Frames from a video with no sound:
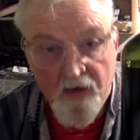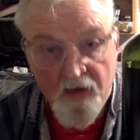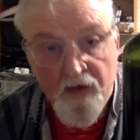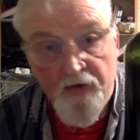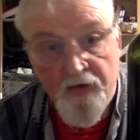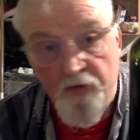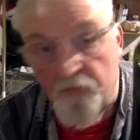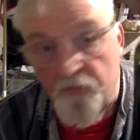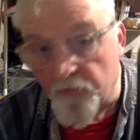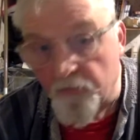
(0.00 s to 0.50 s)

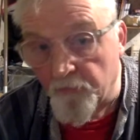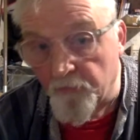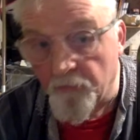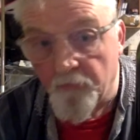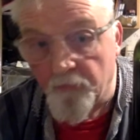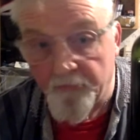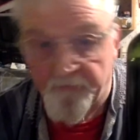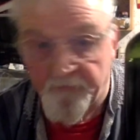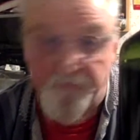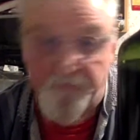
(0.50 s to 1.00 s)
You can
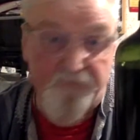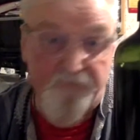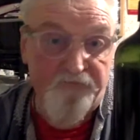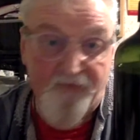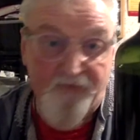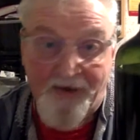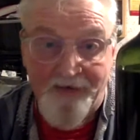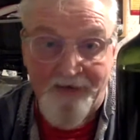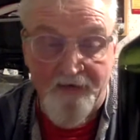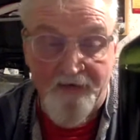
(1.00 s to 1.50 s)
also, this
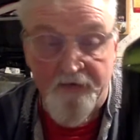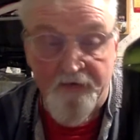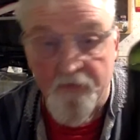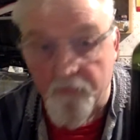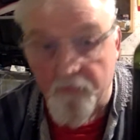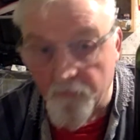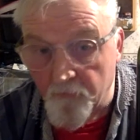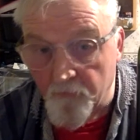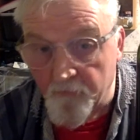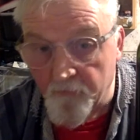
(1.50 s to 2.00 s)
channel, you
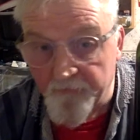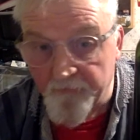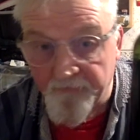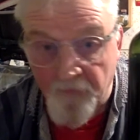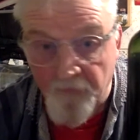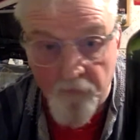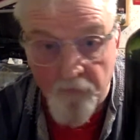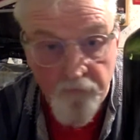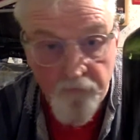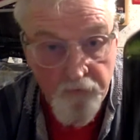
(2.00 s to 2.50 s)
can also
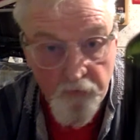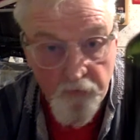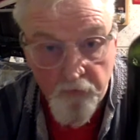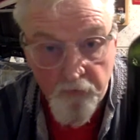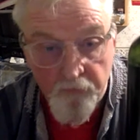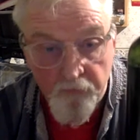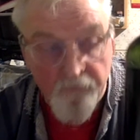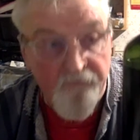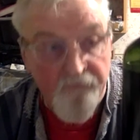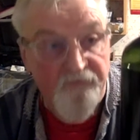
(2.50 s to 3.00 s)

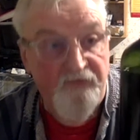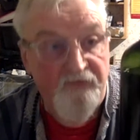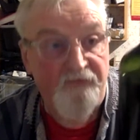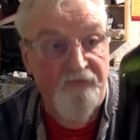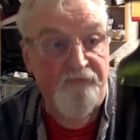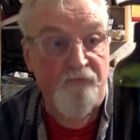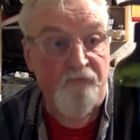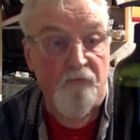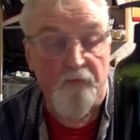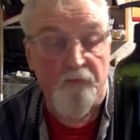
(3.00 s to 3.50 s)
use this
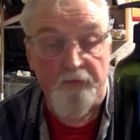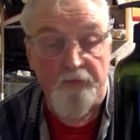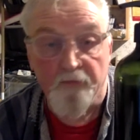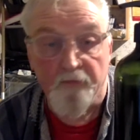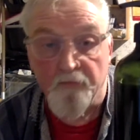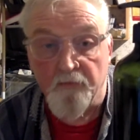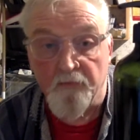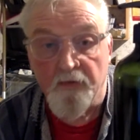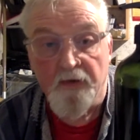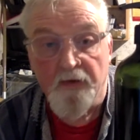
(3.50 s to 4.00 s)

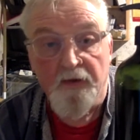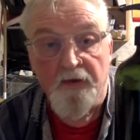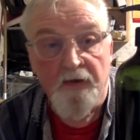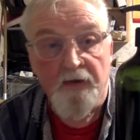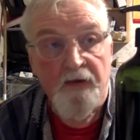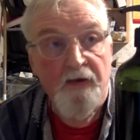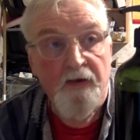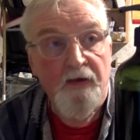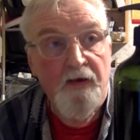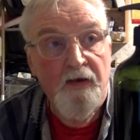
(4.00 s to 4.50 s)
oil
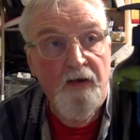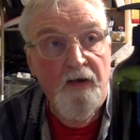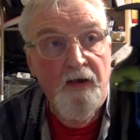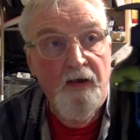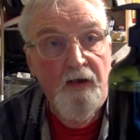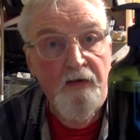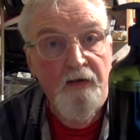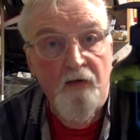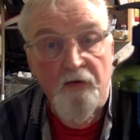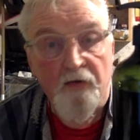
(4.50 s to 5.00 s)

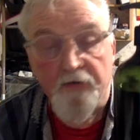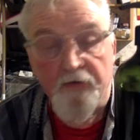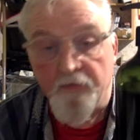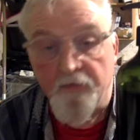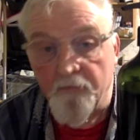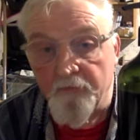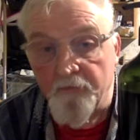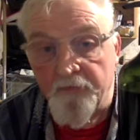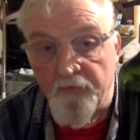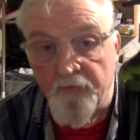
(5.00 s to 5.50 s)
like you
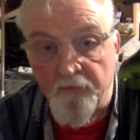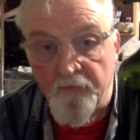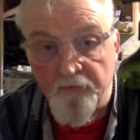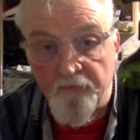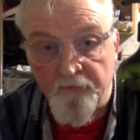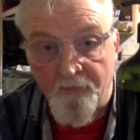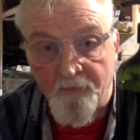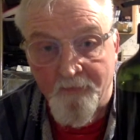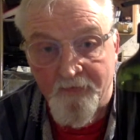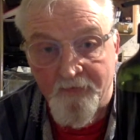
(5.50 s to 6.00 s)
would use
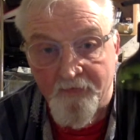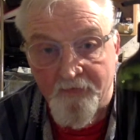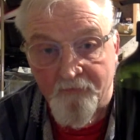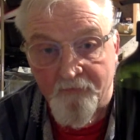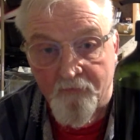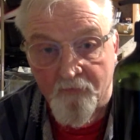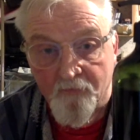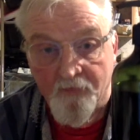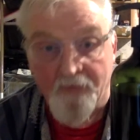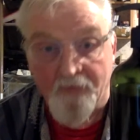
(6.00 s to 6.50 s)
a
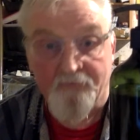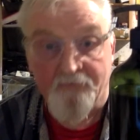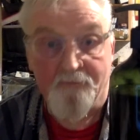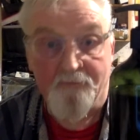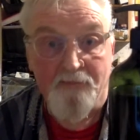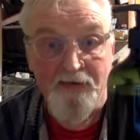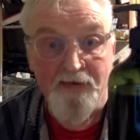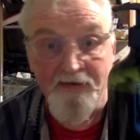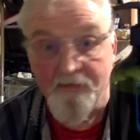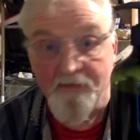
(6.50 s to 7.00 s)
medicinal oil. That's
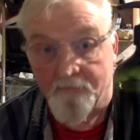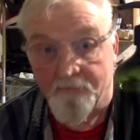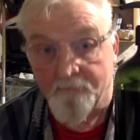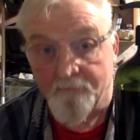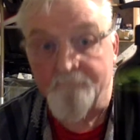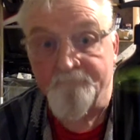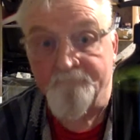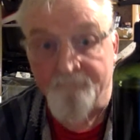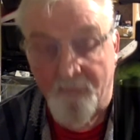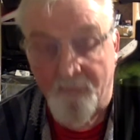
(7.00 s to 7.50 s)
me
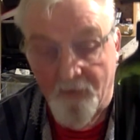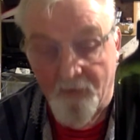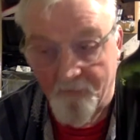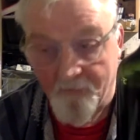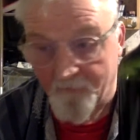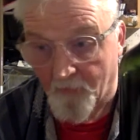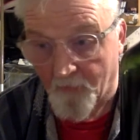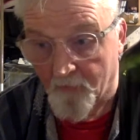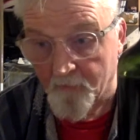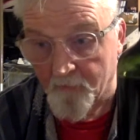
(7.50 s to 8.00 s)

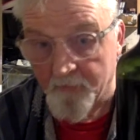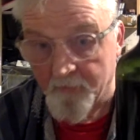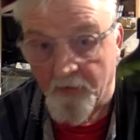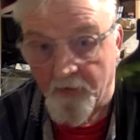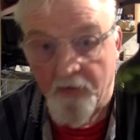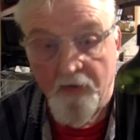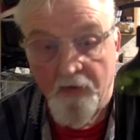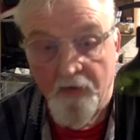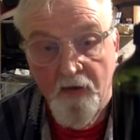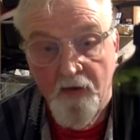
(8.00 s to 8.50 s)
told.
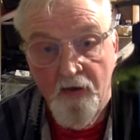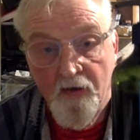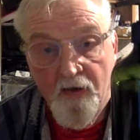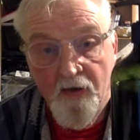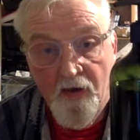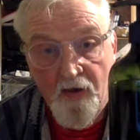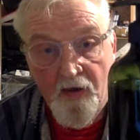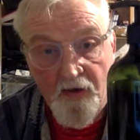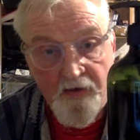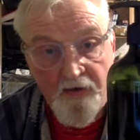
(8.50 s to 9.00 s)

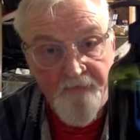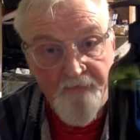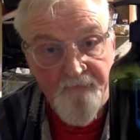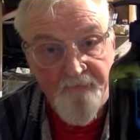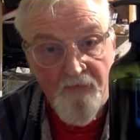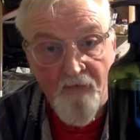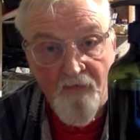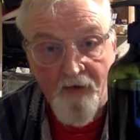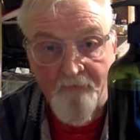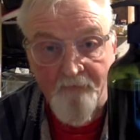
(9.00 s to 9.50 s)
If you
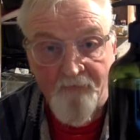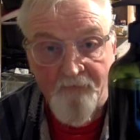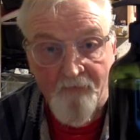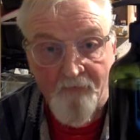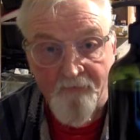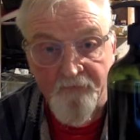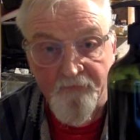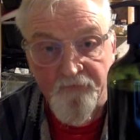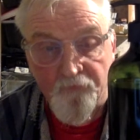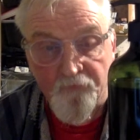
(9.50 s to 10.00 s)
happen to have
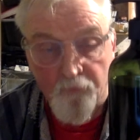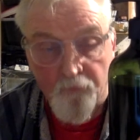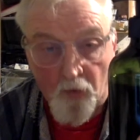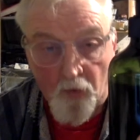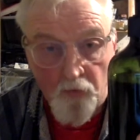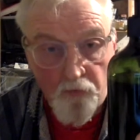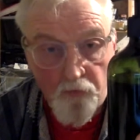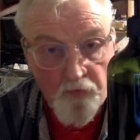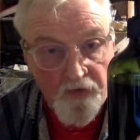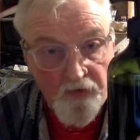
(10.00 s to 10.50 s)
a
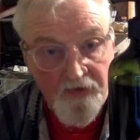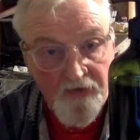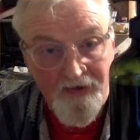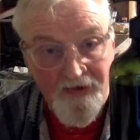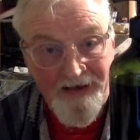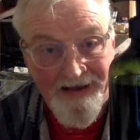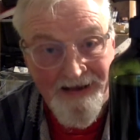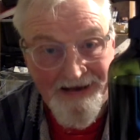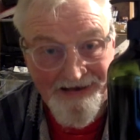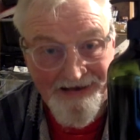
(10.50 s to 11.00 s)
swollen
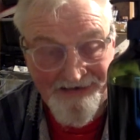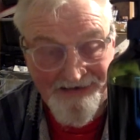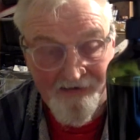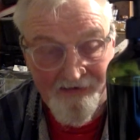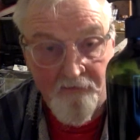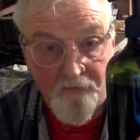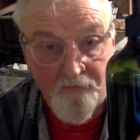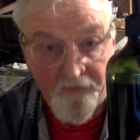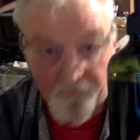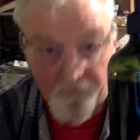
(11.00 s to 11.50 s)
leg,
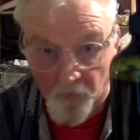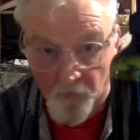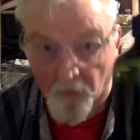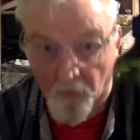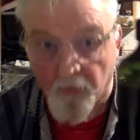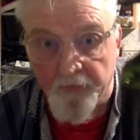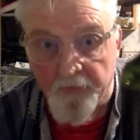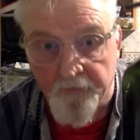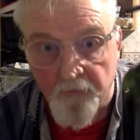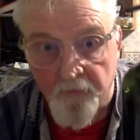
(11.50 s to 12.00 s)
which
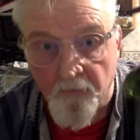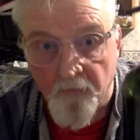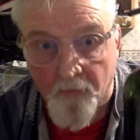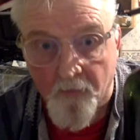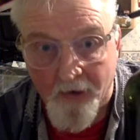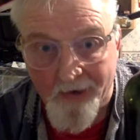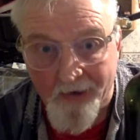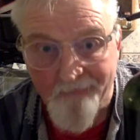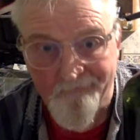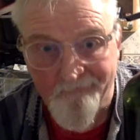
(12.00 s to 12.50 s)
I do
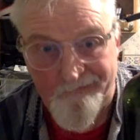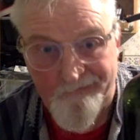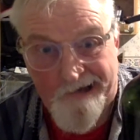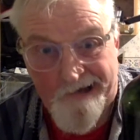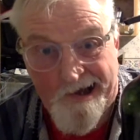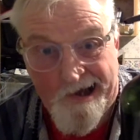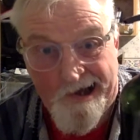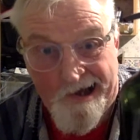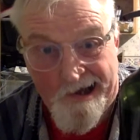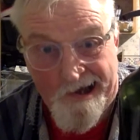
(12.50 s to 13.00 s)

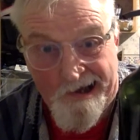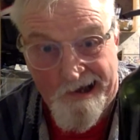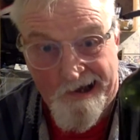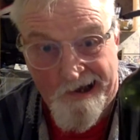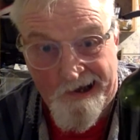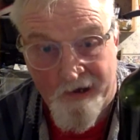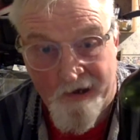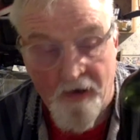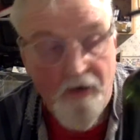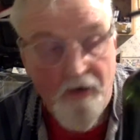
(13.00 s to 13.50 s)

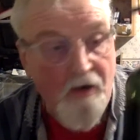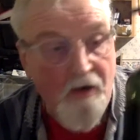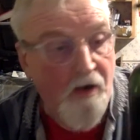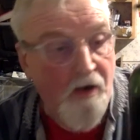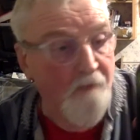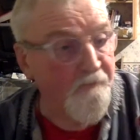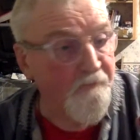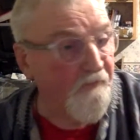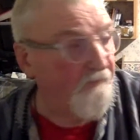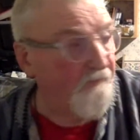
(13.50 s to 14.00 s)

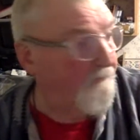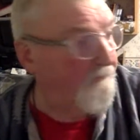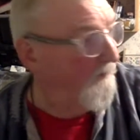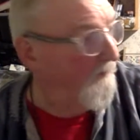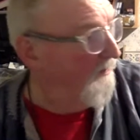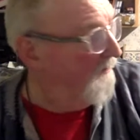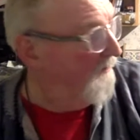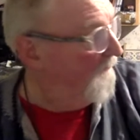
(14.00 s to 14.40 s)
I'm just being